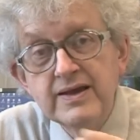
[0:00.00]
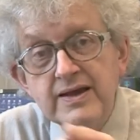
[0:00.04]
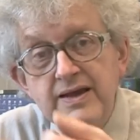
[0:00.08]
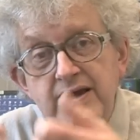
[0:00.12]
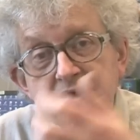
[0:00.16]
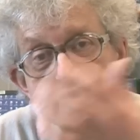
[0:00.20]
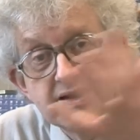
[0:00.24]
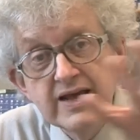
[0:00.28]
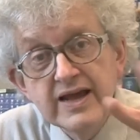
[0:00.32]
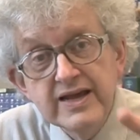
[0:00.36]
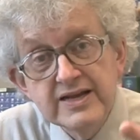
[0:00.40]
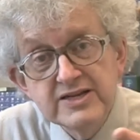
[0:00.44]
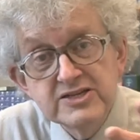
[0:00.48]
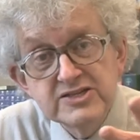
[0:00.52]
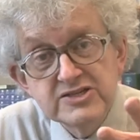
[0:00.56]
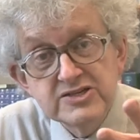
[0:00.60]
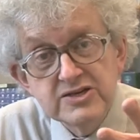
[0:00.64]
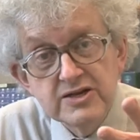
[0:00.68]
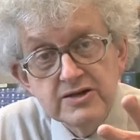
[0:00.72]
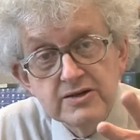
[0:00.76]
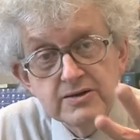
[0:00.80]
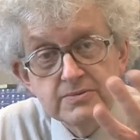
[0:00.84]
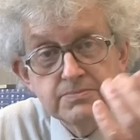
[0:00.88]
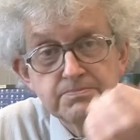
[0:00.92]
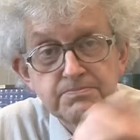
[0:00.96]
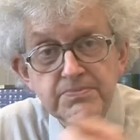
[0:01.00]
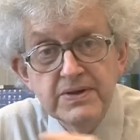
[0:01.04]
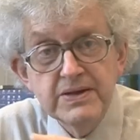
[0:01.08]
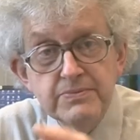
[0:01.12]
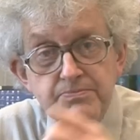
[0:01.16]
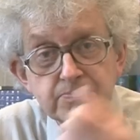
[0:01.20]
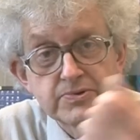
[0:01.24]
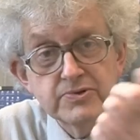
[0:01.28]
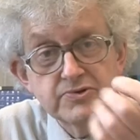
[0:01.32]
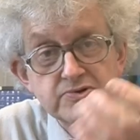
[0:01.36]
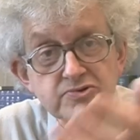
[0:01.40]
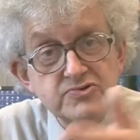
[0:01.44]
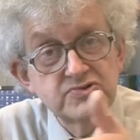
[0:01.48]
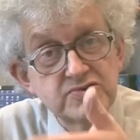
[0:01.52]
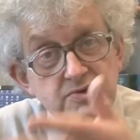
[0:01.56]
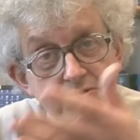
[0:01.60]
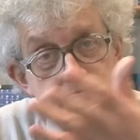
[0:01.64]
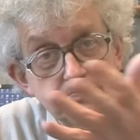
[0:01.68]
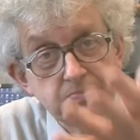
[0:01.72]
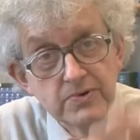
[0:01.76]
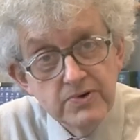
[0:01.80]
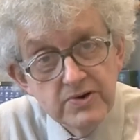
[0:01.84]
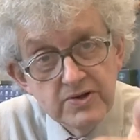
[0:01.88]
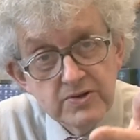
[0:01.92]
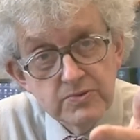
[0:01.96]
In Asia, people used to
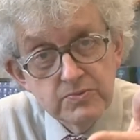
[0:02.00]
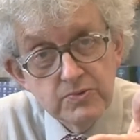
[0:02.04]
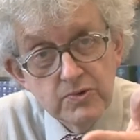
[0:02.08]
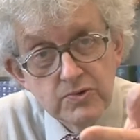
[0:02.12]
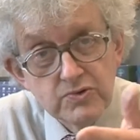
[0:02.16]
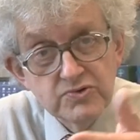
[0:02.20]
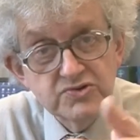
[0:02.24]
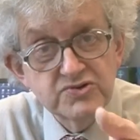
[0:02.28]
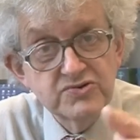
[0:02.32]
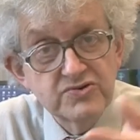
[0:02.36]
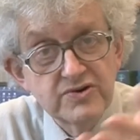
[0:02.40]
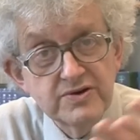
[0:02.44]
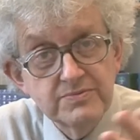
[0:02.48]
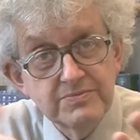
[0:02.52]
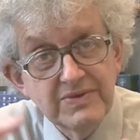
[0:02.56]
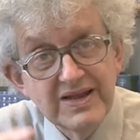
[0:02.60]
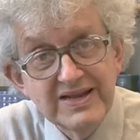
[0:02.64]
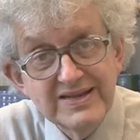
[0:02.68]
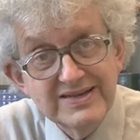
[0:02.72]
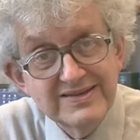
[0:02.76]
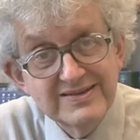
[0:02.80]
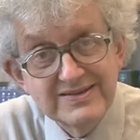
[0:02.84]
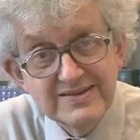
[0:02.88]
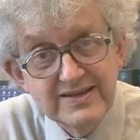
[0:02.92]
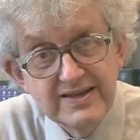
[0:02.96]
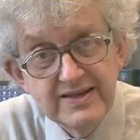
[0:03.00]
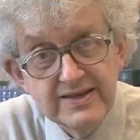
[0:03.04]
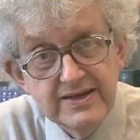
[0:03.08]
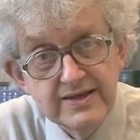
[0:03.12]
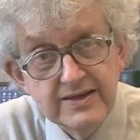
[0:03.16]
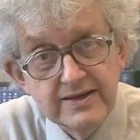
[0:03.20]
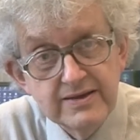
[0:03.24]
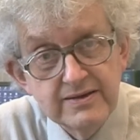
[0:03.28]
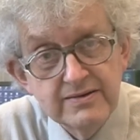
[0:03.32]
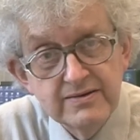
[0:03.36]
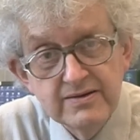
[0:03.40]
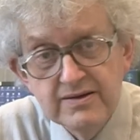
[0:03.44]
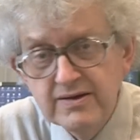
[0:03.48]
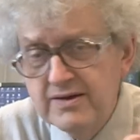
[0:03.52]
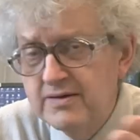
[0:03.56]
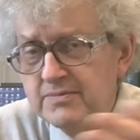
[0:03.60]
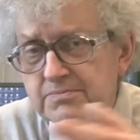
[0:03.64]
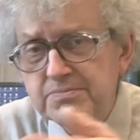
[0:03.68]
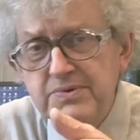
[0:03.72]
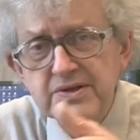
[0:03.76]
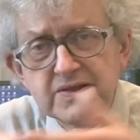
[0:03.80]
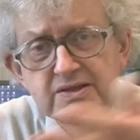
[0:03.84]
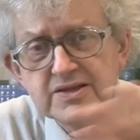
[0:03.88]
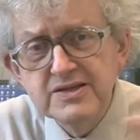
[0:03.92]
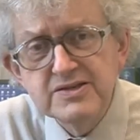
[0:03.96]
boil water and make tea,
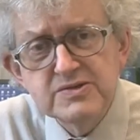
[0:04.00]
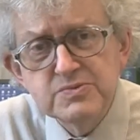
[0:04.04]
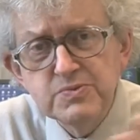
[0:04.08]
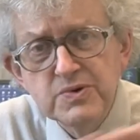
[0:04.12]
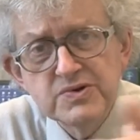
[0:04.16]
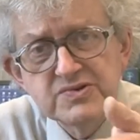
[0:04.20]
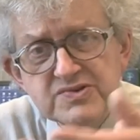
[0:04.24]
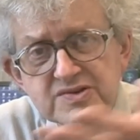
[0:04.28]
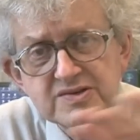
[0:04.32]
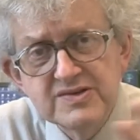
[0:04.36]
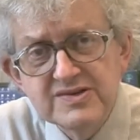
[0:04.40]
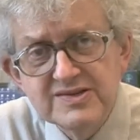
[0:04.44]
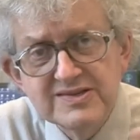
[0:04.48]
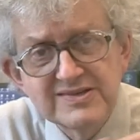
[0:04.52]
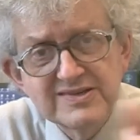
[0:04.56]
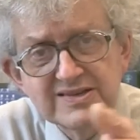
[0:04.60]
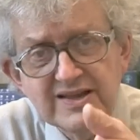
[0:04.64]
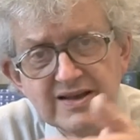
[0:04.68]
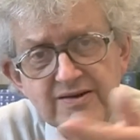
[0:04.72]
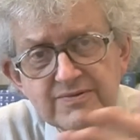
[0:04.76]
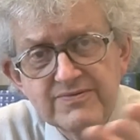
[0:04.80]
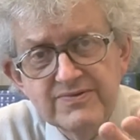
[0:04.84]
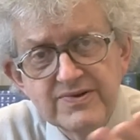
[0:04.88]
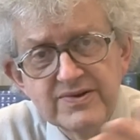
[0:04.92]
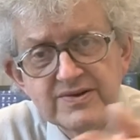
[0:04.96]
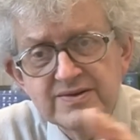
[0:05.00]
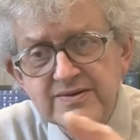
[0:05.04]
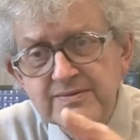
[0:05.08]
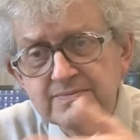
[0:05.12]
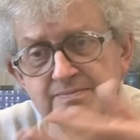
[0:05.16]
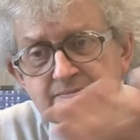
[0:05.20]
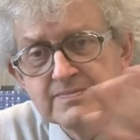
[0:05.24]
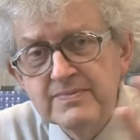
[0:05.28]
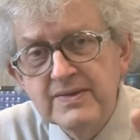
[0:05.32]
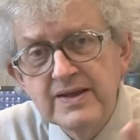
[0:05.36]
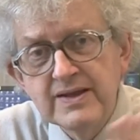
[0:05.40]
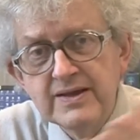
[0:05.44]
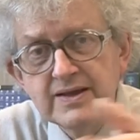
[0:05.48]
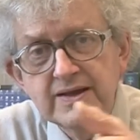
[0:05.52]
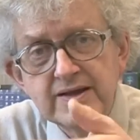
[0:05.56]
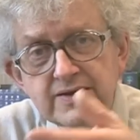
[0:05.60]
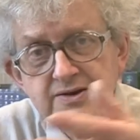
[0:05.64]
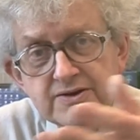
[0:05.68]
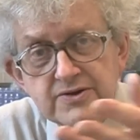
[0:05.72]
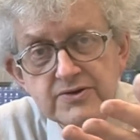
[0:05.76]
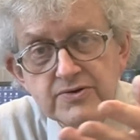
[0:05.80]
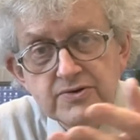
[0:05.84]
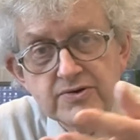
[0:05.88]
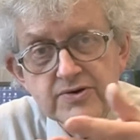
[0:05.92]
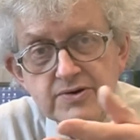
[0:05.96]
but this wasn't discovered in
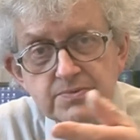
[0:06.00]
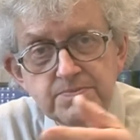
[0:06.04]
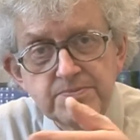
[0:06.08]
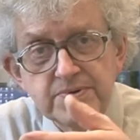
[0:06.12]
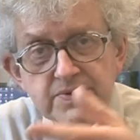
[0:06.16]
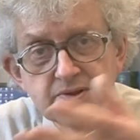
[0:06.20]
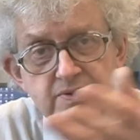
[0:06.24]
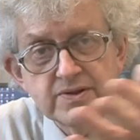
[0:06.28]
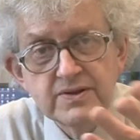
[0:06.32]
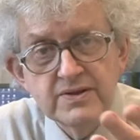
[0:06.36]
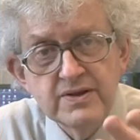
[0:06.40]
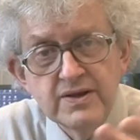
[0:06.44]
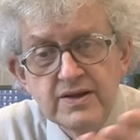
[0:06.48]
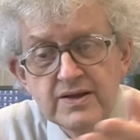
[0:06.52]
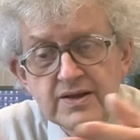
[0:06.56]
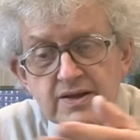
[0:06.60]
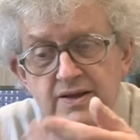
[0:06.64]
Europe and,